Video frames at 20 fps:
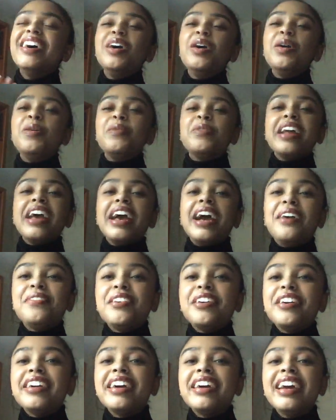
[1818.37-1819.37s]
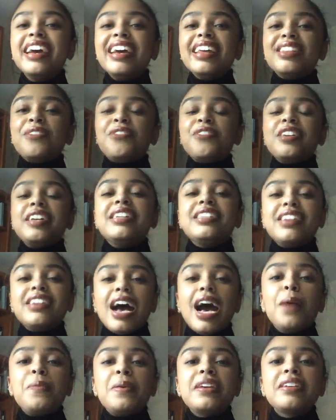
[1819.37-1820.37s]
Whenever the freaking
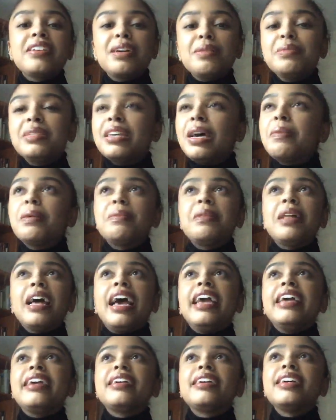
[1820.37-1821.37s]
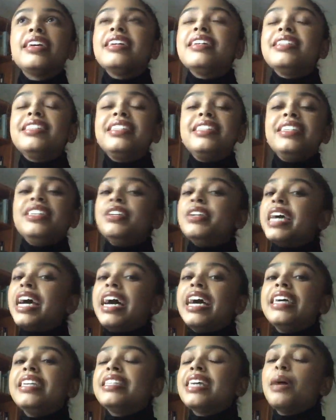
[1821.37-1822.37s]
topic comes up, I'm like, see you
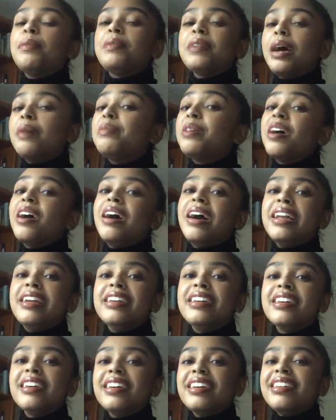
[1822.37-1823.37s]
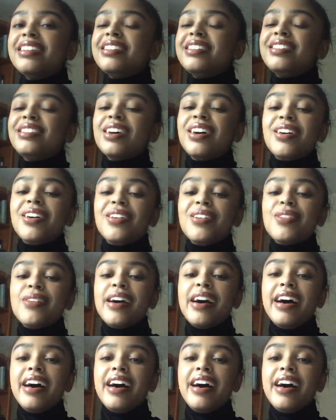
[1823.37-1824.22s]
guys. I'm gone. So,